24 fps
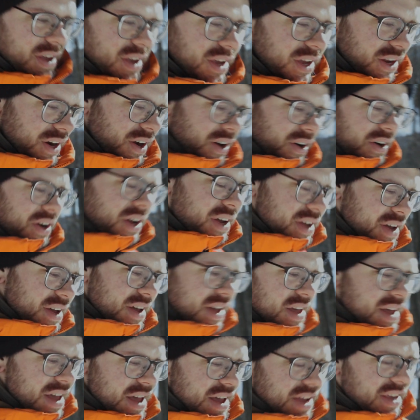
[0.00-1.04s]
you know,
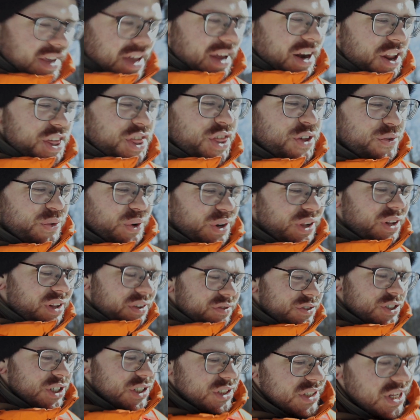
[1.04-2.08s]
get a thrill
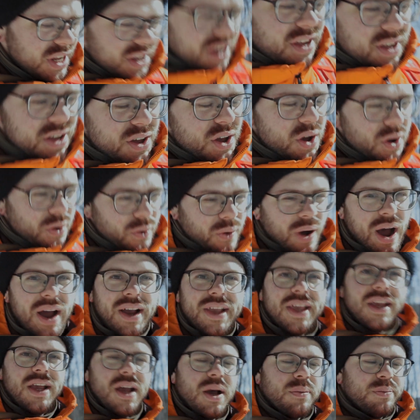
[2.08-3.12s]
of just
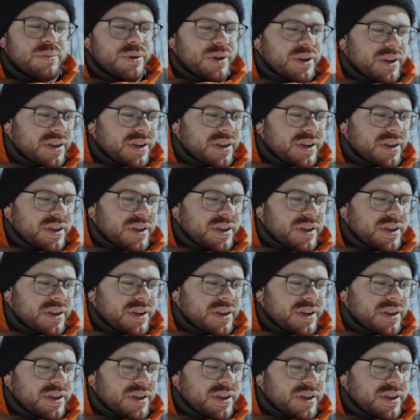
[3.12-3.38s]
walking up